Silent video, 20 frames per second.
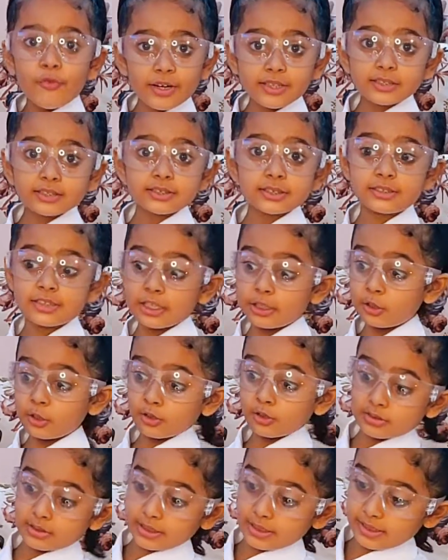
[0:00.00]
Friends, did
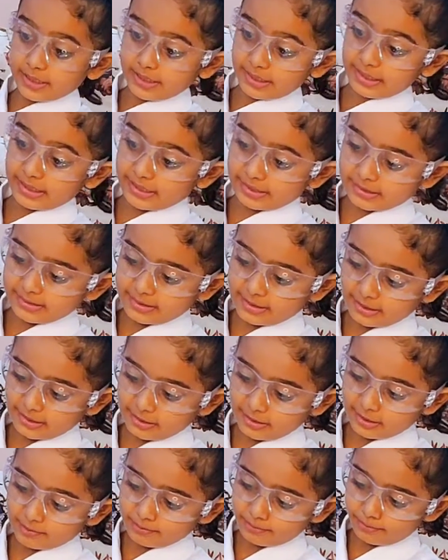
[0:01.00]
you see? It
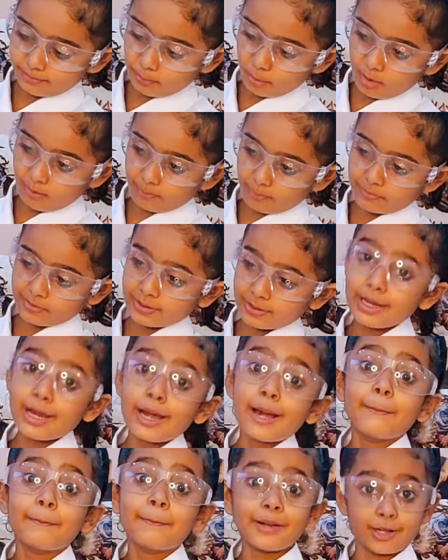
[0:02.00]
didn't pop
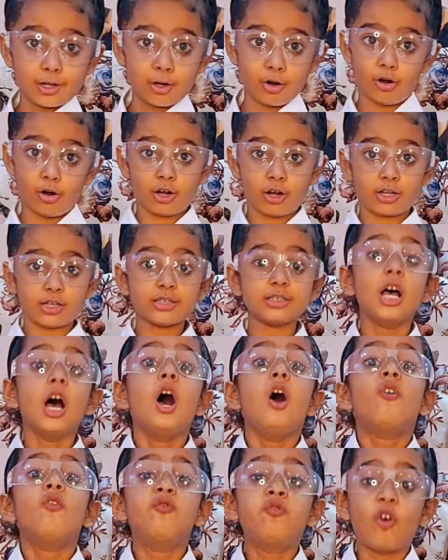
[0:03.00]
because
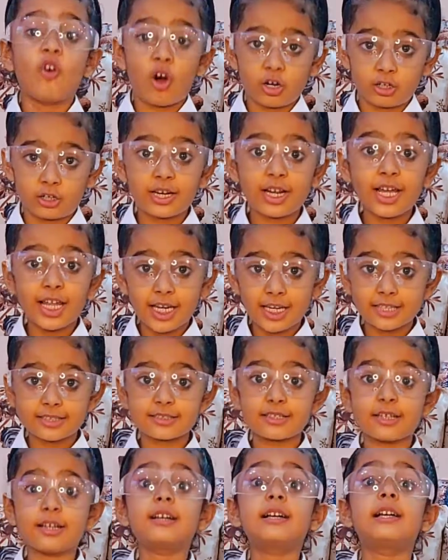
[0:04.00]
water is
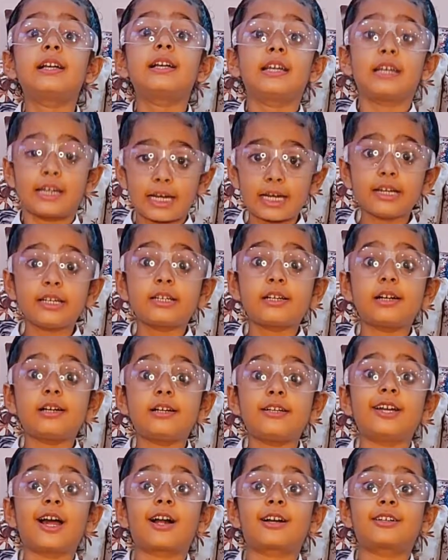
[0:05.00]
a great
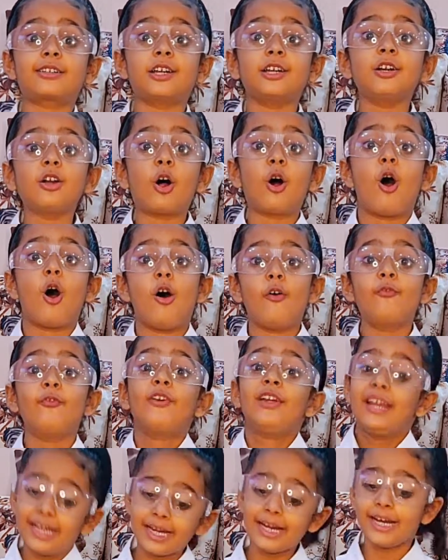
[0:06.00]
conductor of
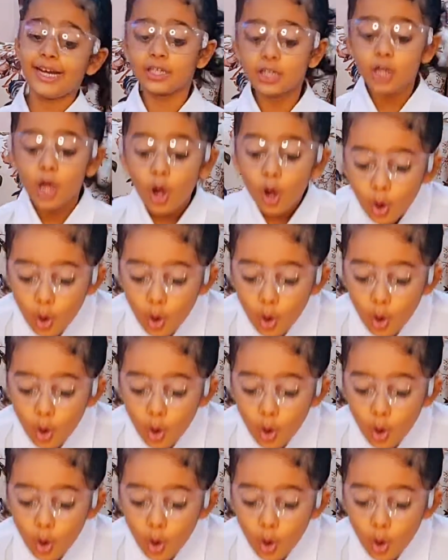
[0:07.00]
heat.